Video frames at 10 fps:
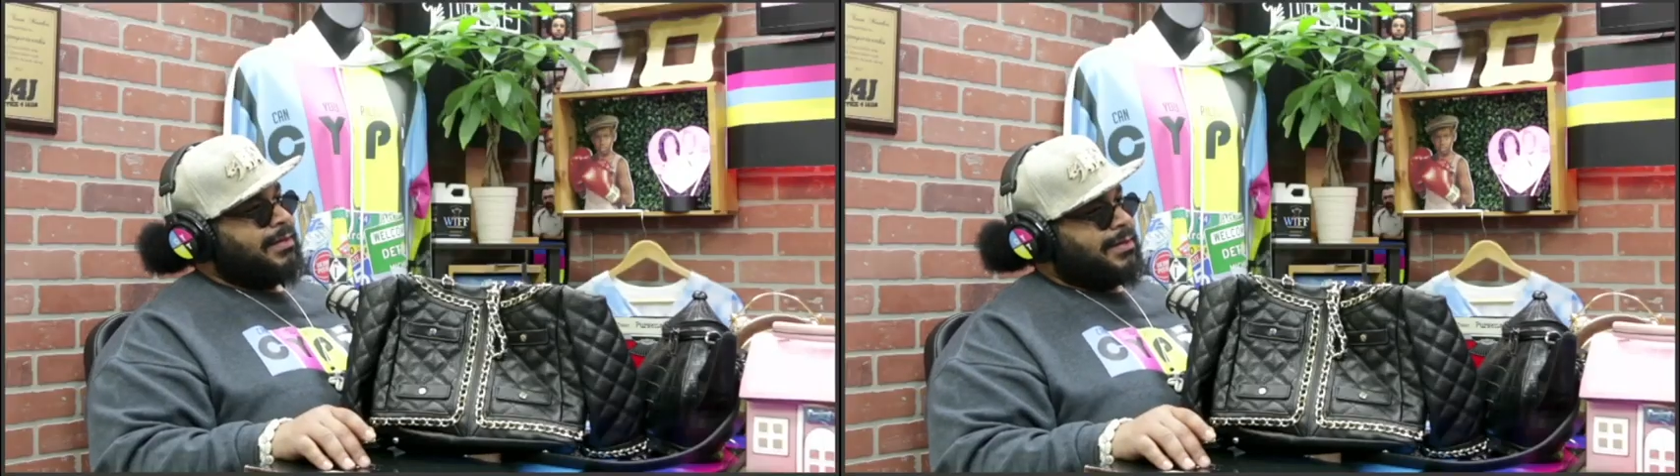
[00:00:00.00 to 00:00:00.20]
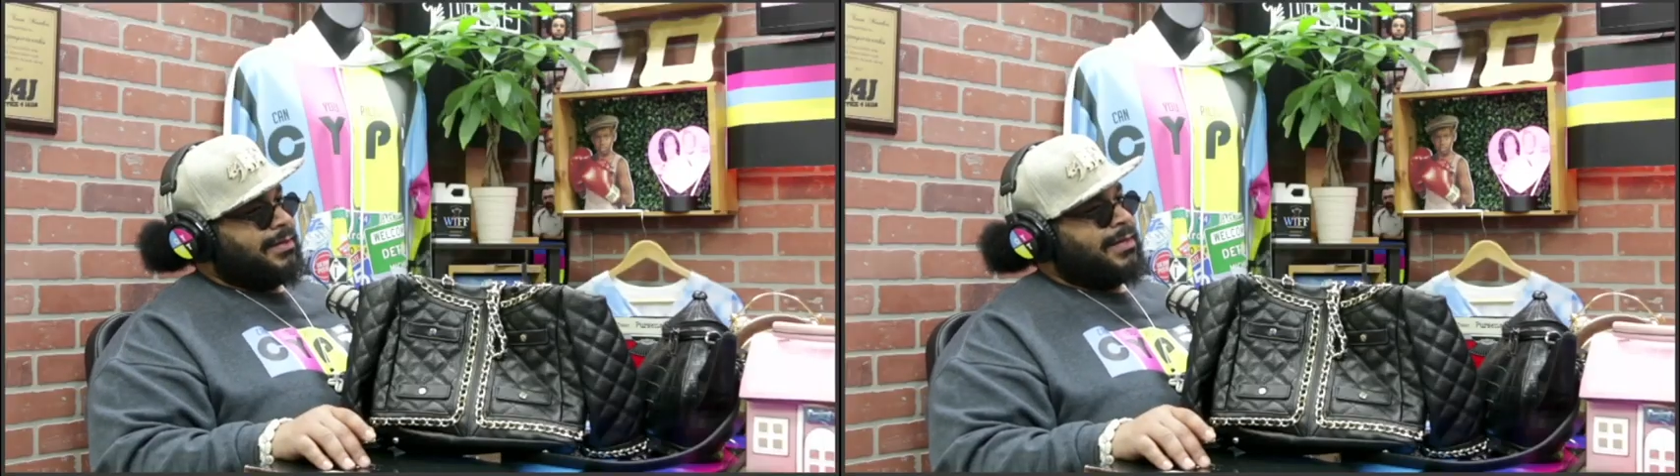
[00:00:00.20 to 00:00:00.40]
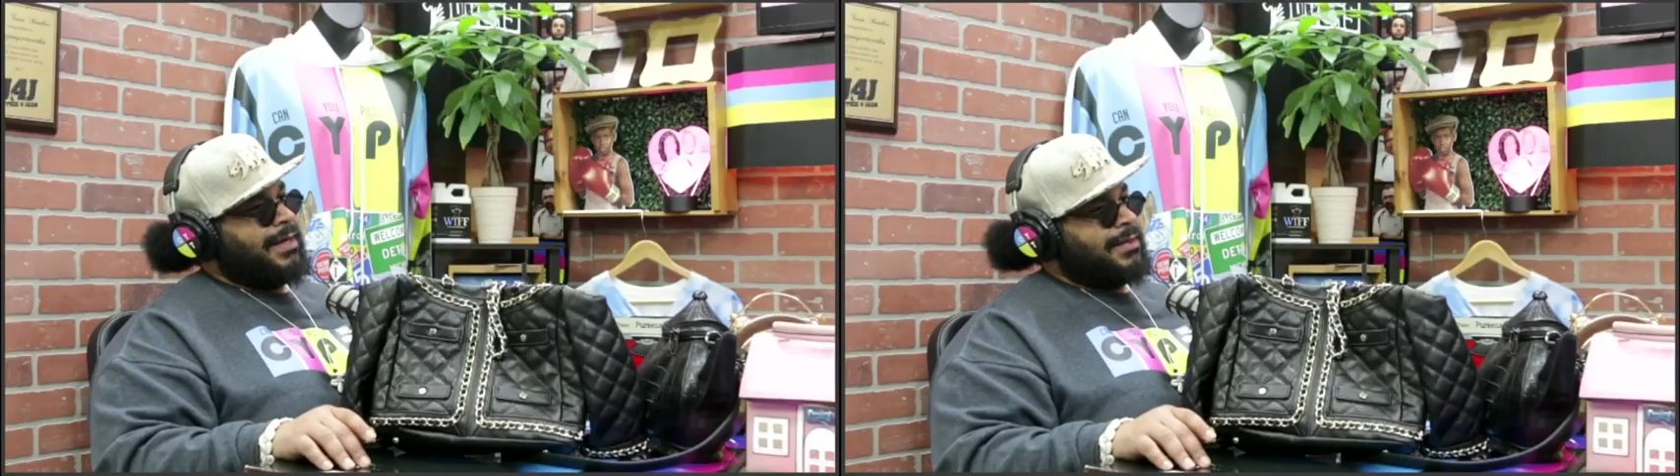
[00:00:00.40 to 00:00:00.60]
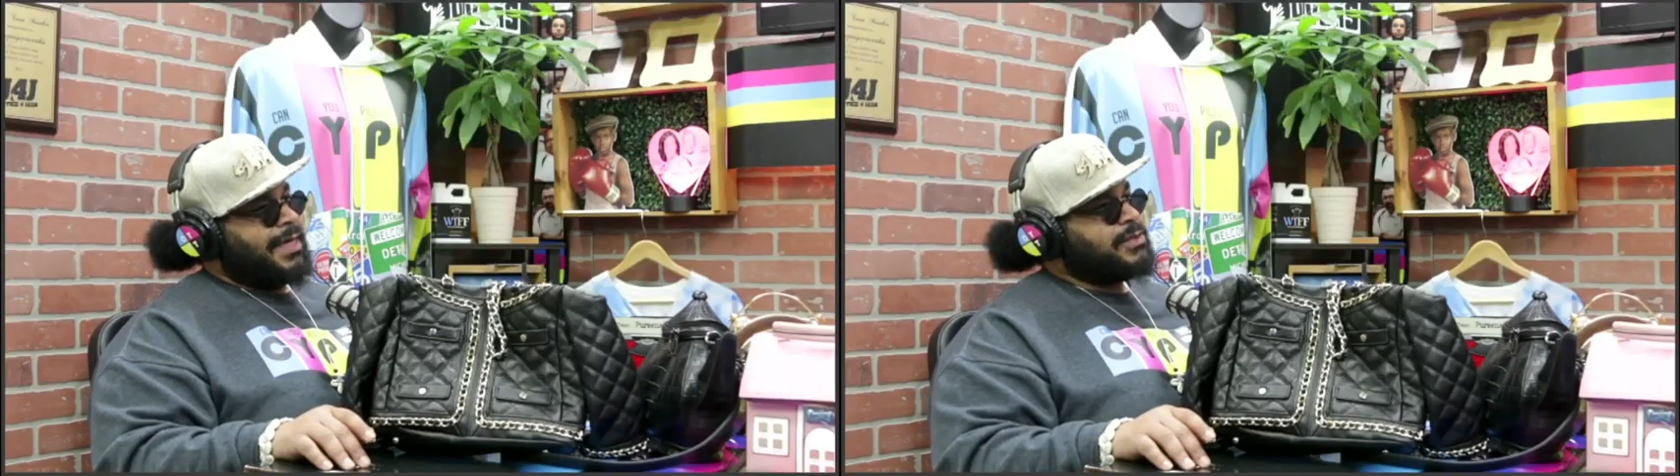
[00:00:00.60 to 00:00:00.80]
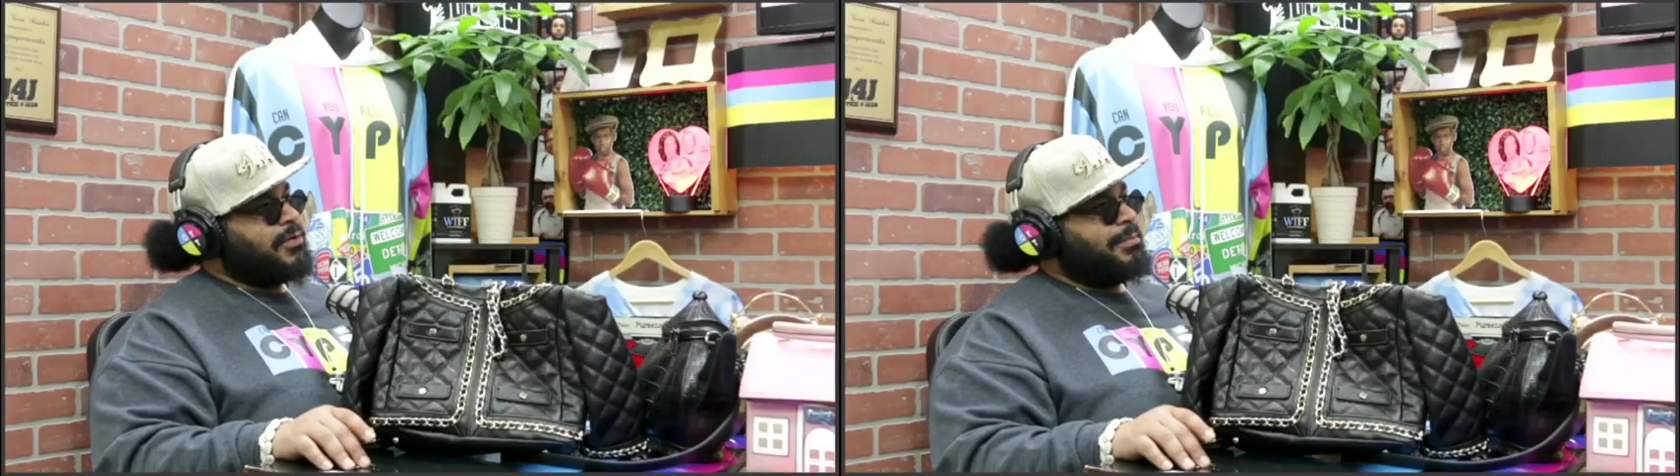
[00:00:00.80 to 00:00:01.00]
that
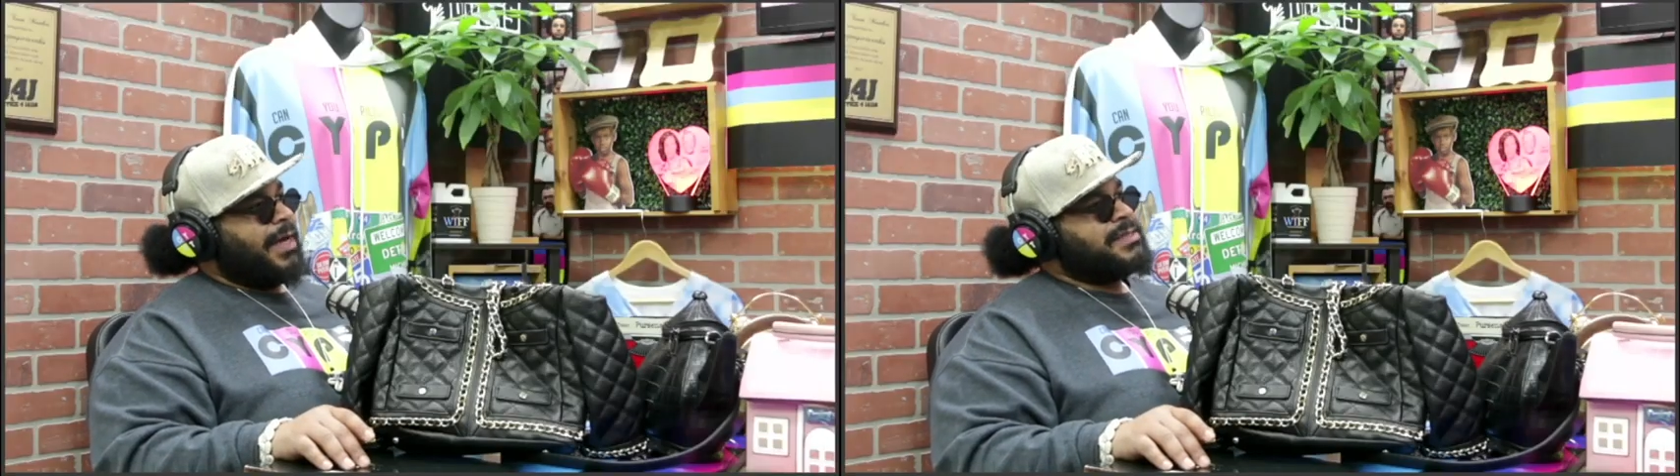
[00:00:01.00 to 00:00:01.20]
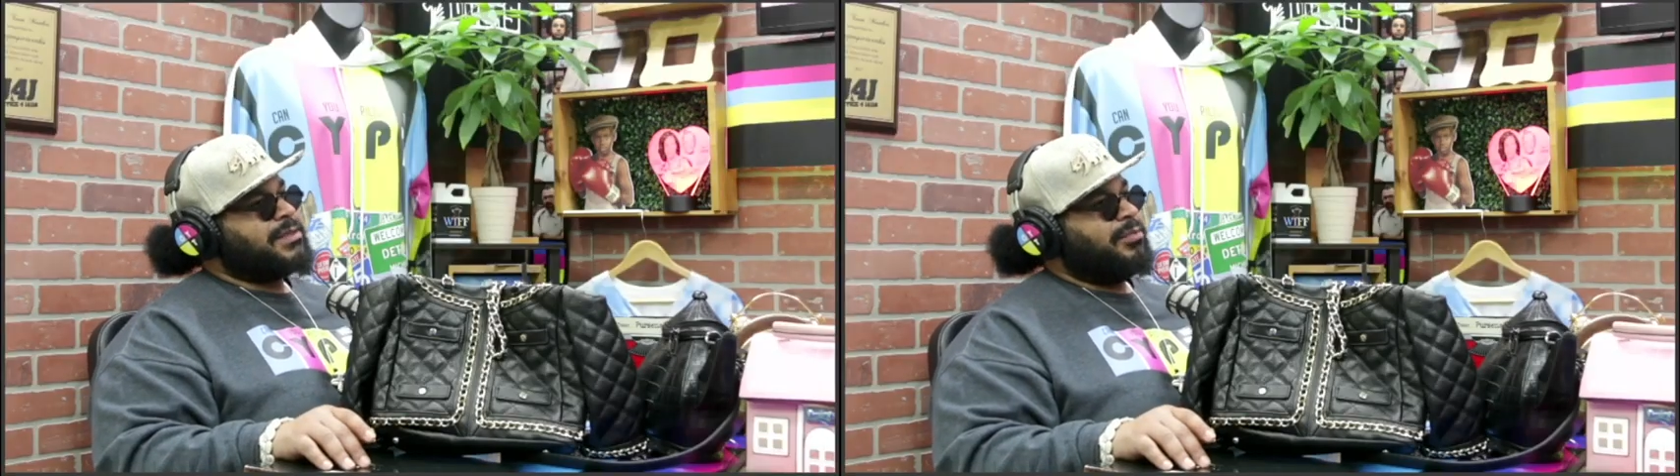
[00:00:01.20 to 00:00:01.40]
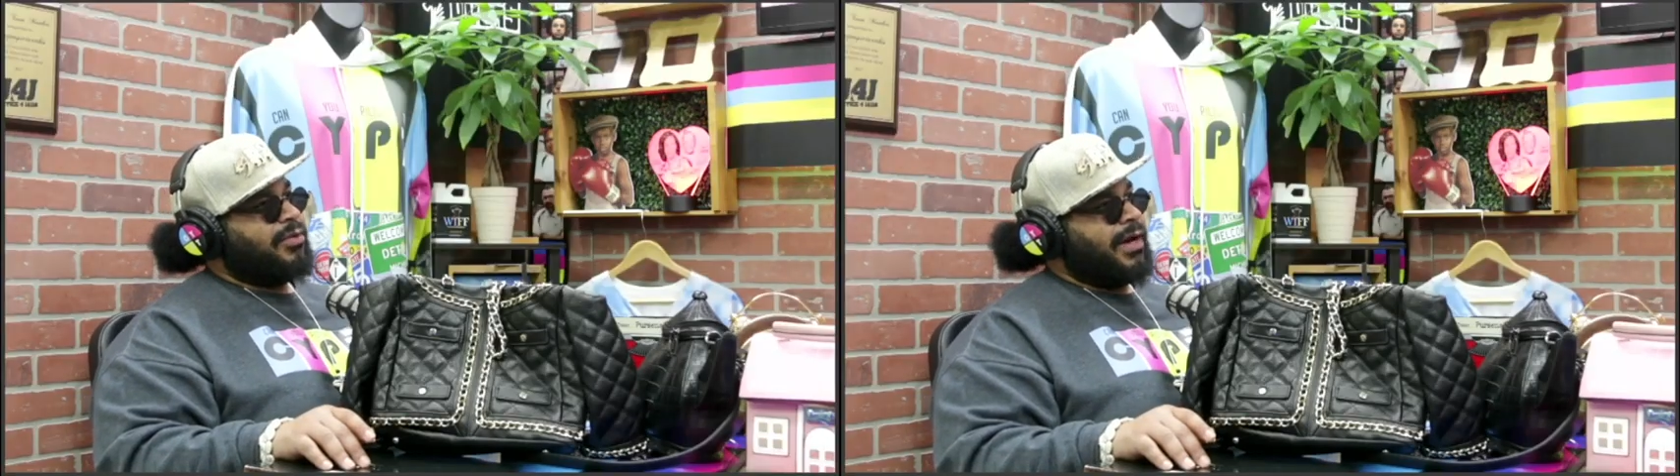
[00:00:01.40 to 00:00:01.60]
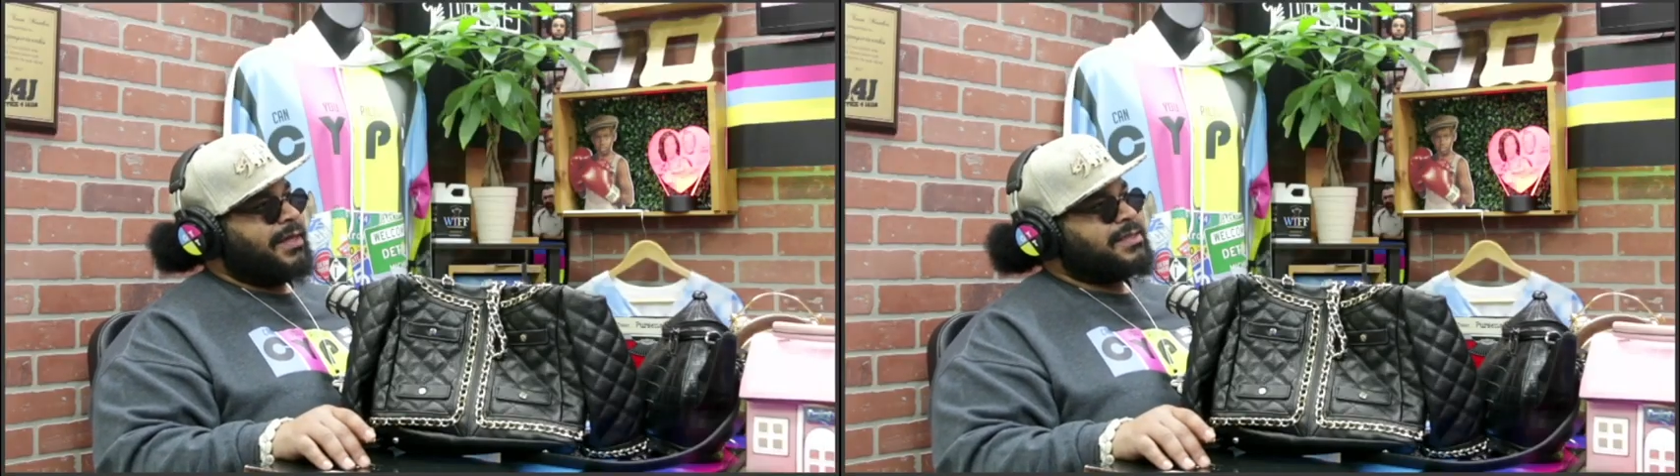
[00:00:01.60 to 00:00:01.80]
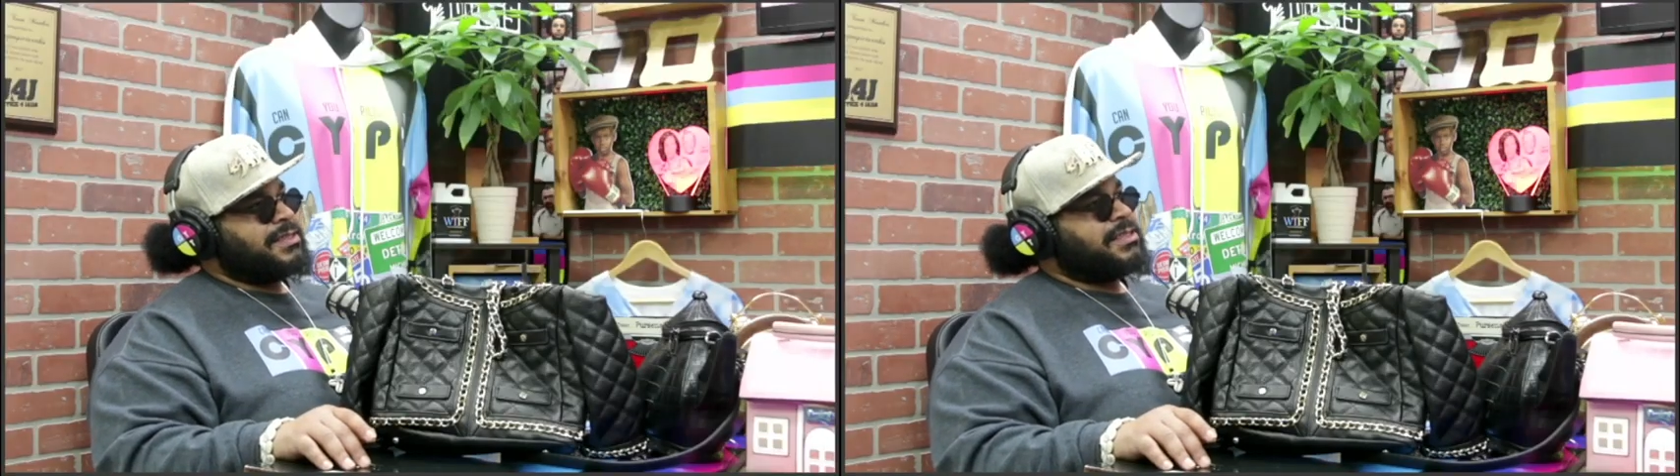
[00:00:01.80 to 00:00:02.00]
that's what makes the brand
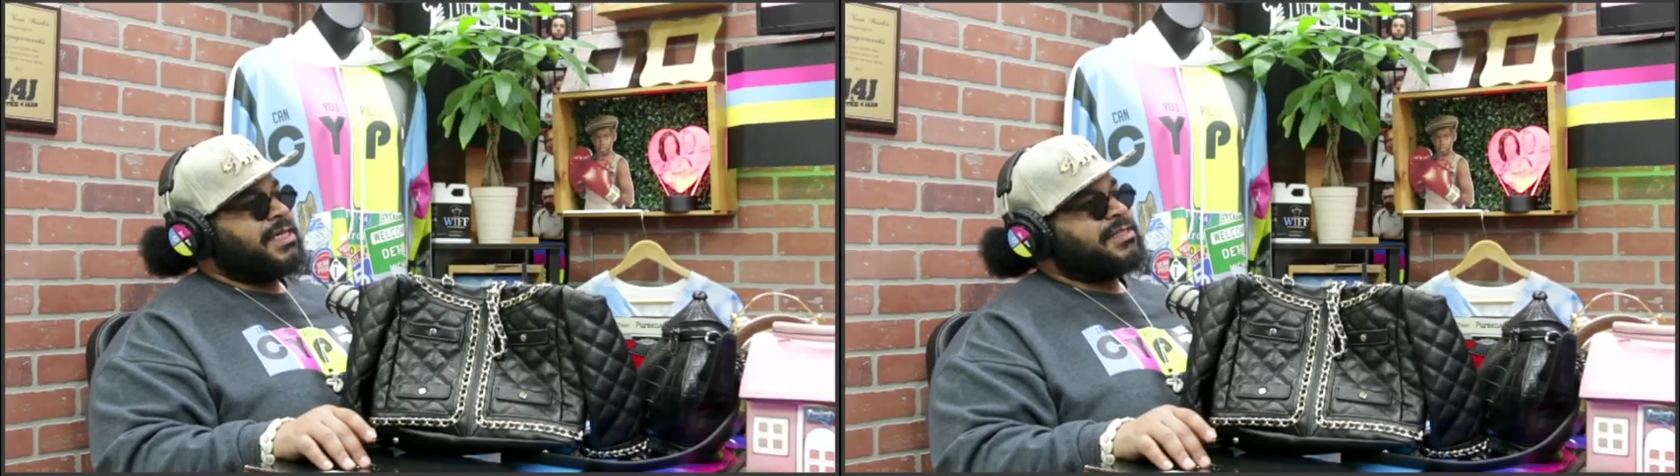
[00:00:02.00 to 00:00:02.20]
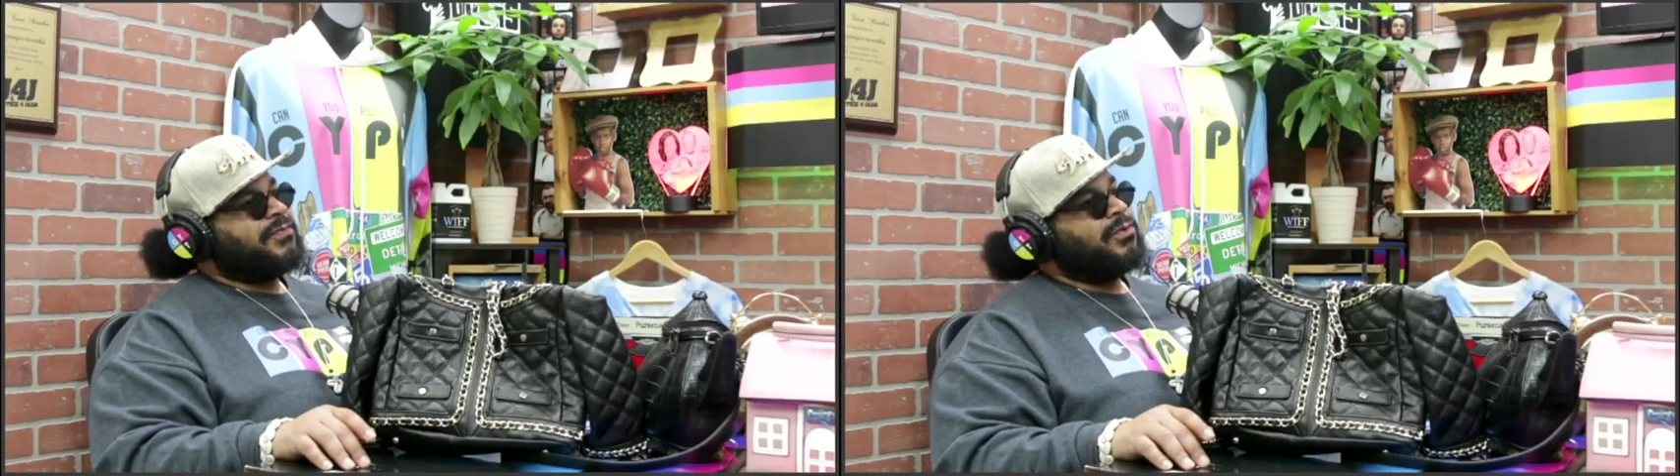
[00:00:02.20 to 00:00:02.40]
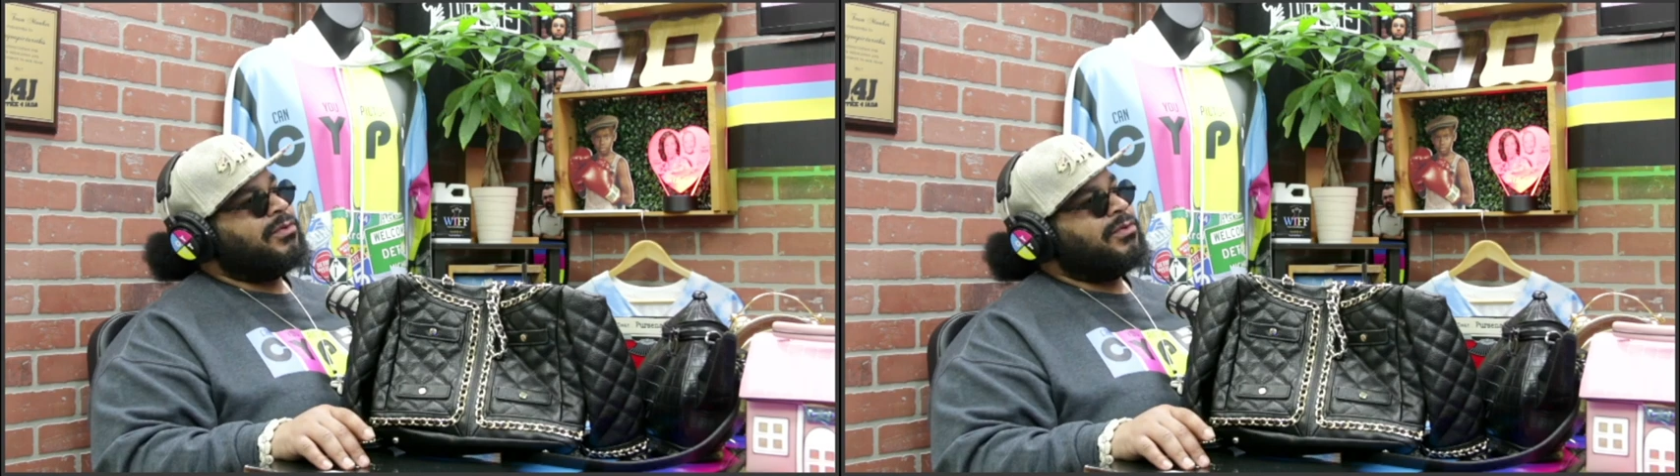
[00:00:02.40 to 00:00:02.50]
successful